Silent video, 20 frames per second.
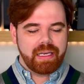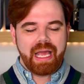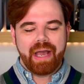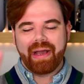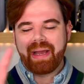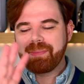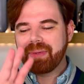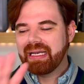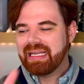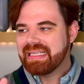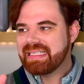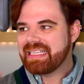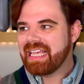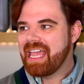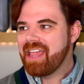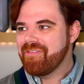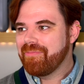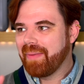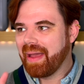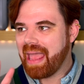Now, I'm gonna
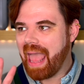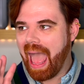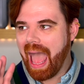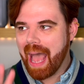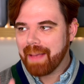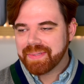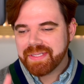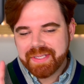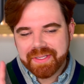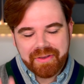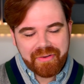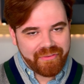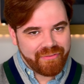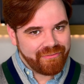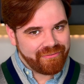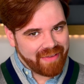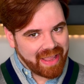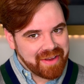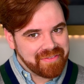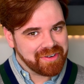save my absolute
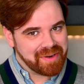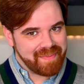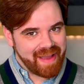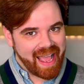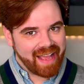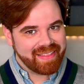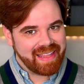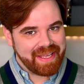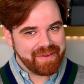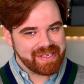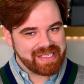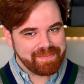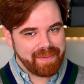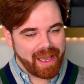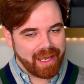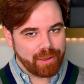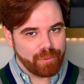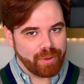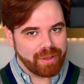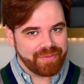favorite bag that he was
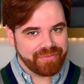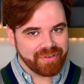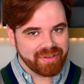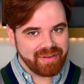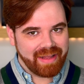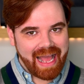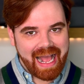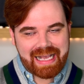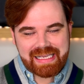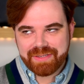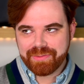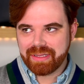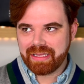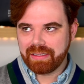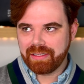spotted with for last with a